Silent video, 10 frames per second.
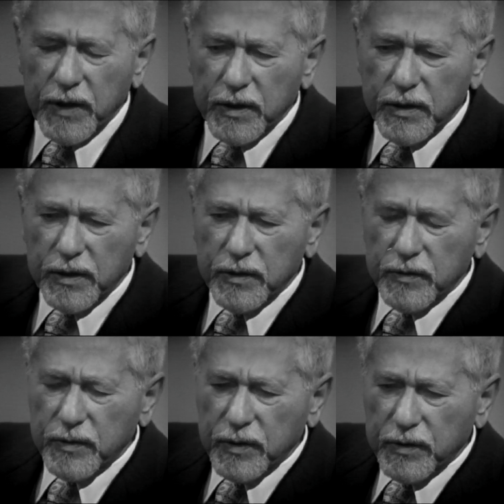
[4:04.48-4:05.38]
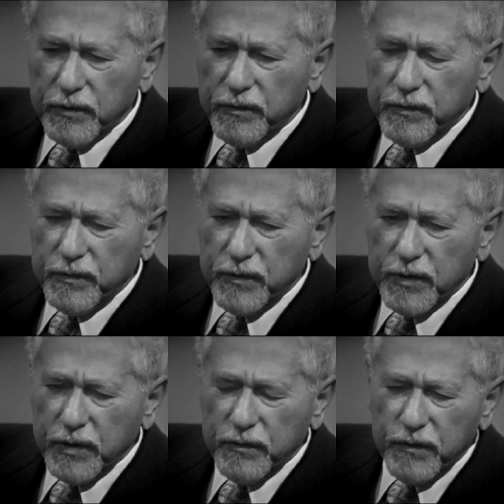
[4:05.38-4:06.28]
had a,
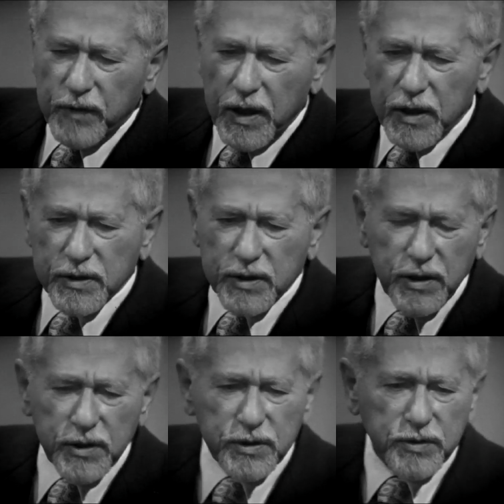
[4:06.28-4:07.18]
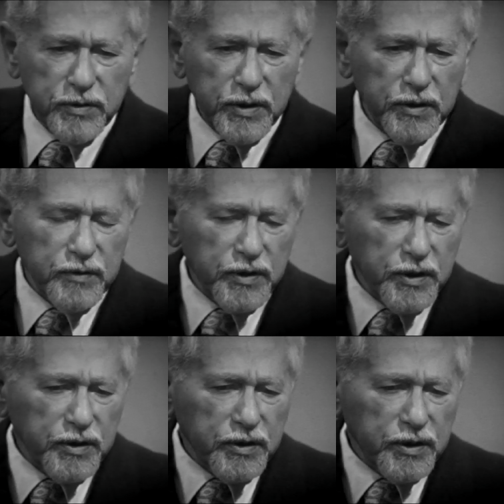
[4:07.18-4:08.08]
a, a vast history in,
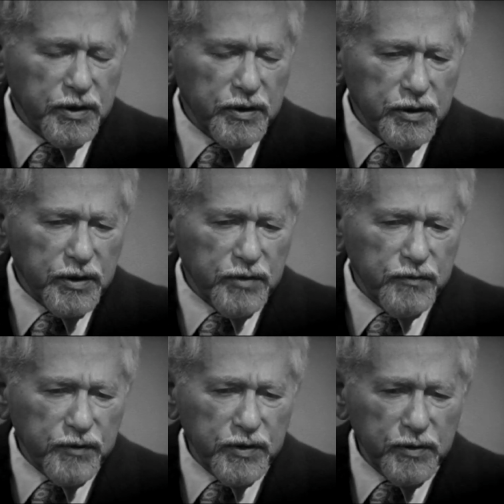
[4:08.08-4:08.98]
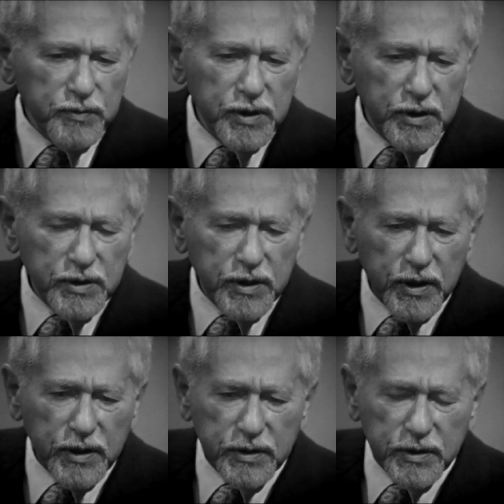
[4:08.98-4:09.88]
in, in films as...
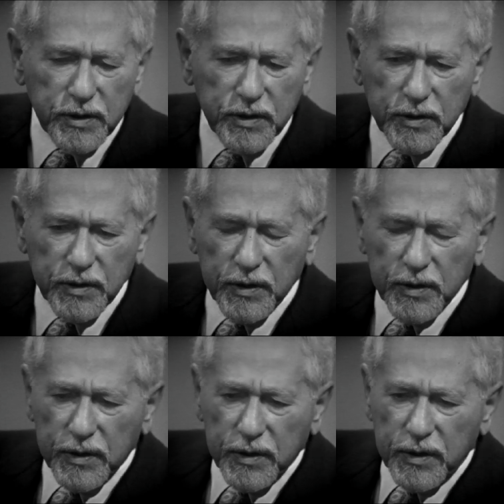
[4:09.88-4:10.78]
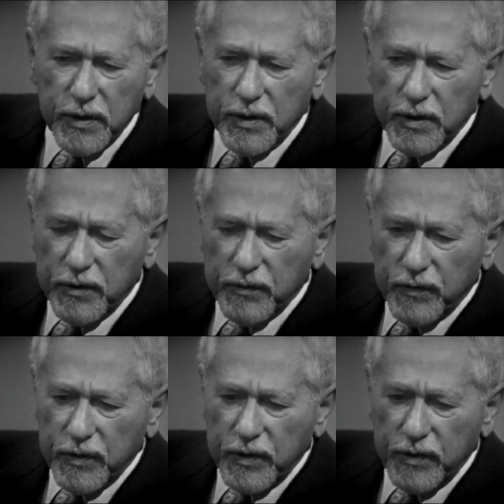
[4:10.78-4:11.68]
as uh,
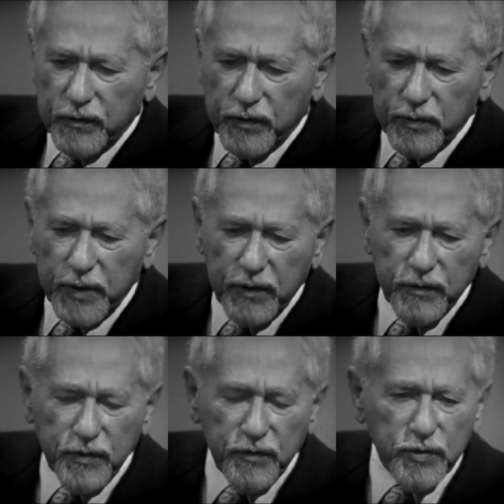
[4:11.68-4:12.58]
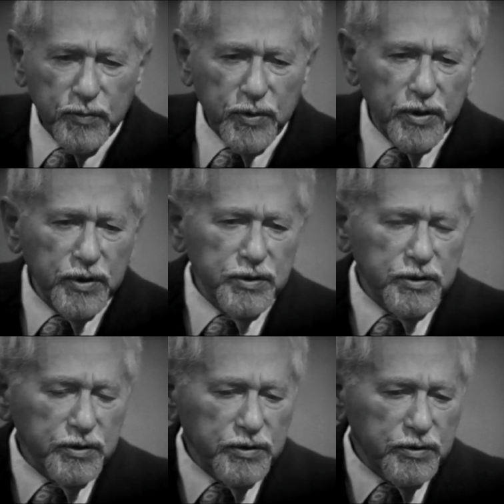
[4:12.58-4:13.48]
If, uh, from every
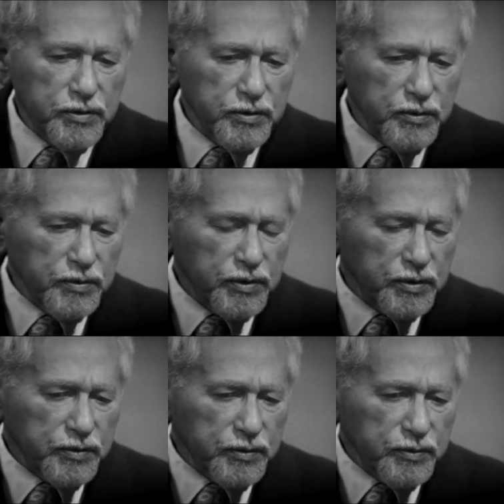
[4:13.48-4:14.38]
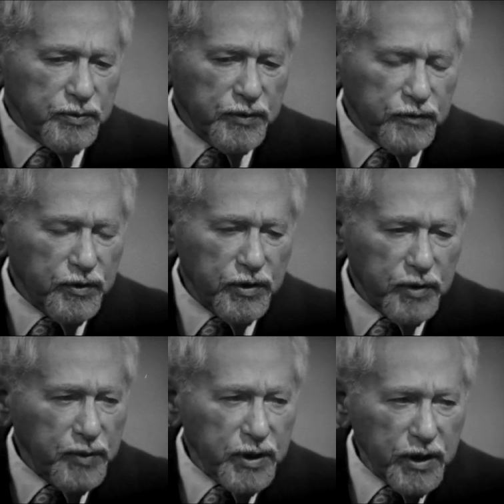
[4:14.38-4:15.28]
viewpoint to uh, before
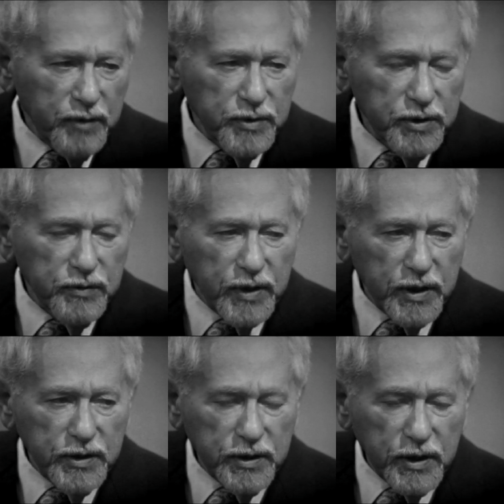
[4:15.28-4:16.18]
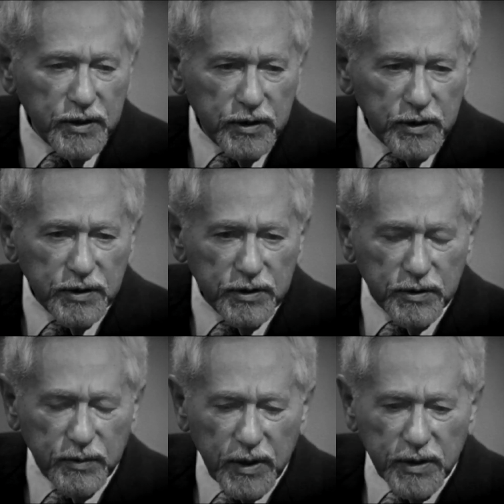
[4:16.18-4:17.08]
I became a director, and I think it's
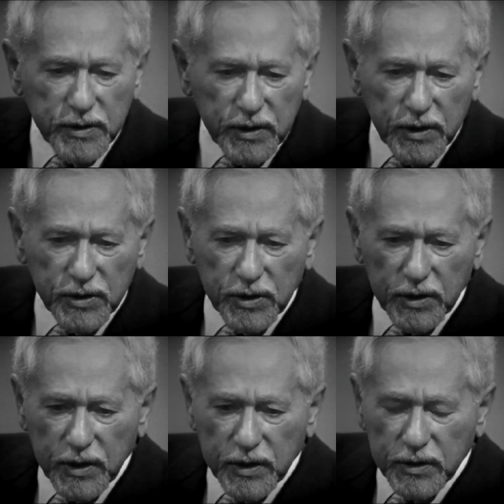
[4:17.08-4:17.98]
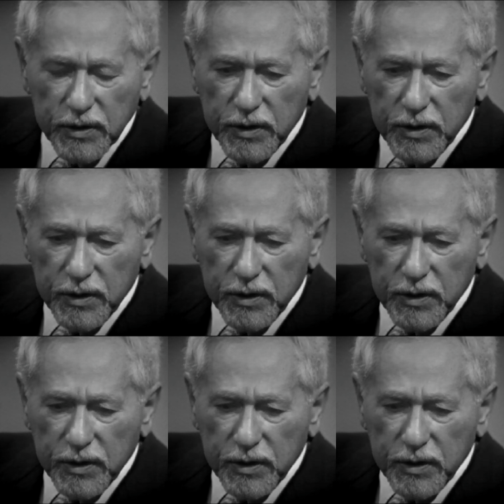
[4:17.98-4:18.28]
quite essential that